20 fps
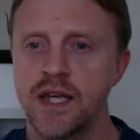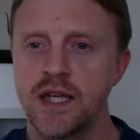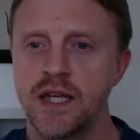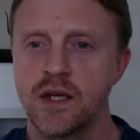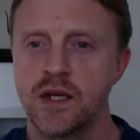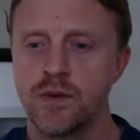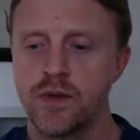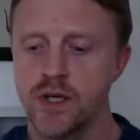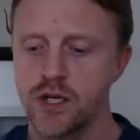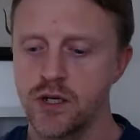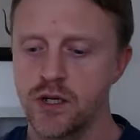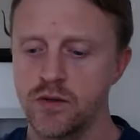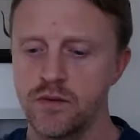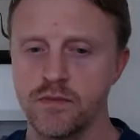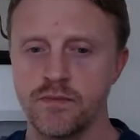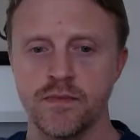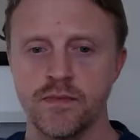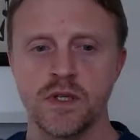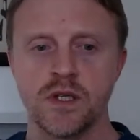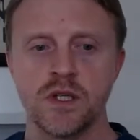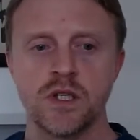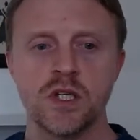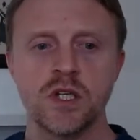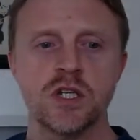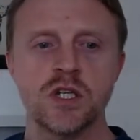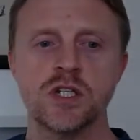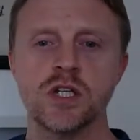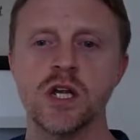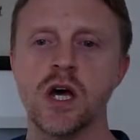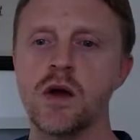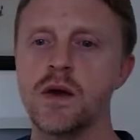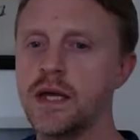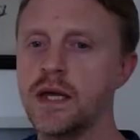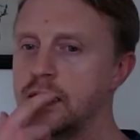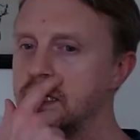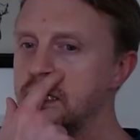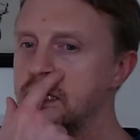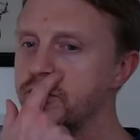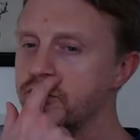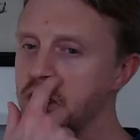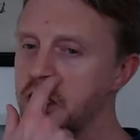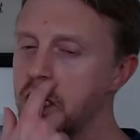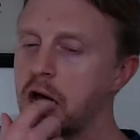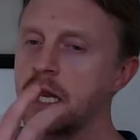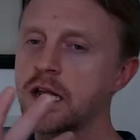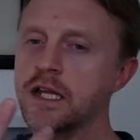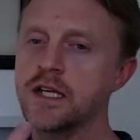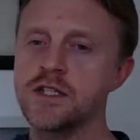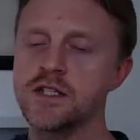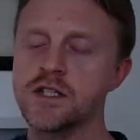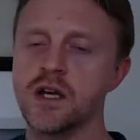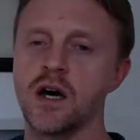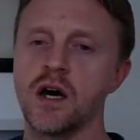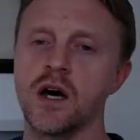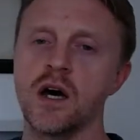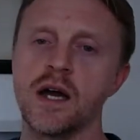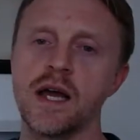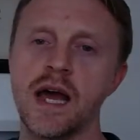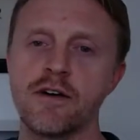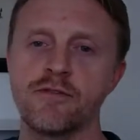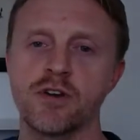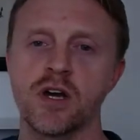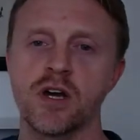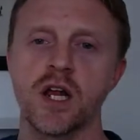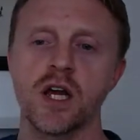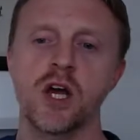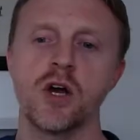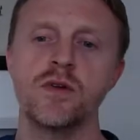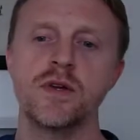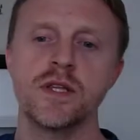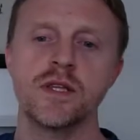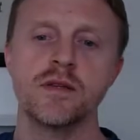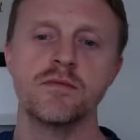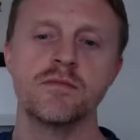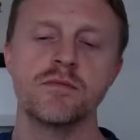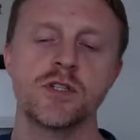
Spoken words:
there we go. So in the different colours, I have colour coded them.